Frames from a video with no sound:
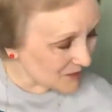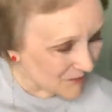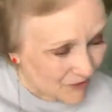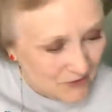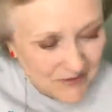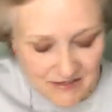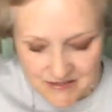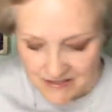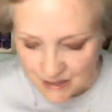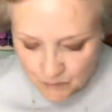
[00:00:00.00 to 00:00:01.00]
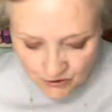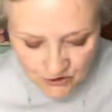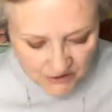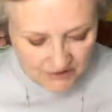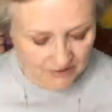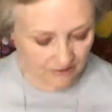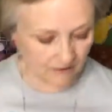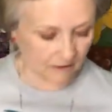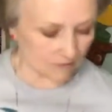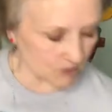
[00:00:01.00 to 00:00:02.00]
some other things that I purchased and
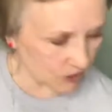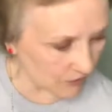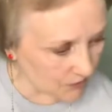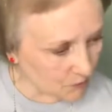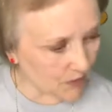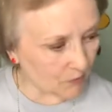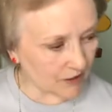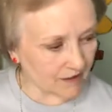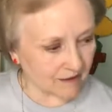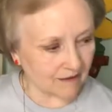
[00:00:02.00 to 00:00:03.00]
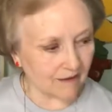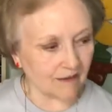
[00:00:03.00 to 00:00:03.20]
I'll show you what we're going to